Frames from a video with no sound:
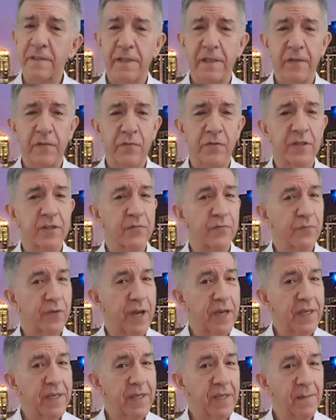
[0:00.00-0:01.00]
decrees
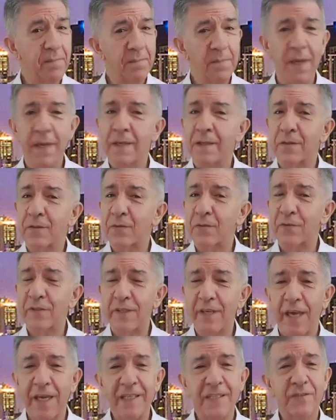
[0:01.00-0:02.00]
Requiem to
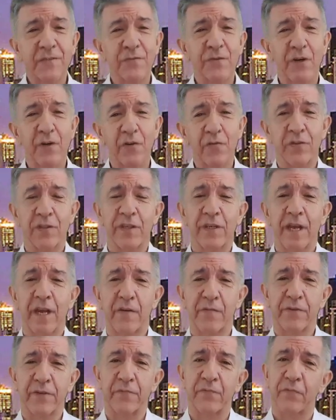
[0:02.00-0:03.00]
the
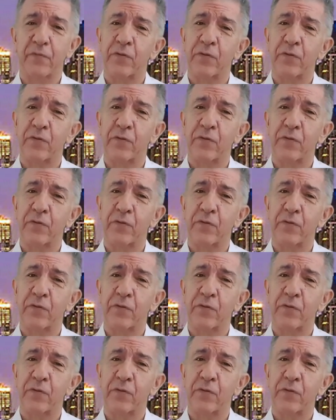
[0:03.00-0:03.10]
extraordinary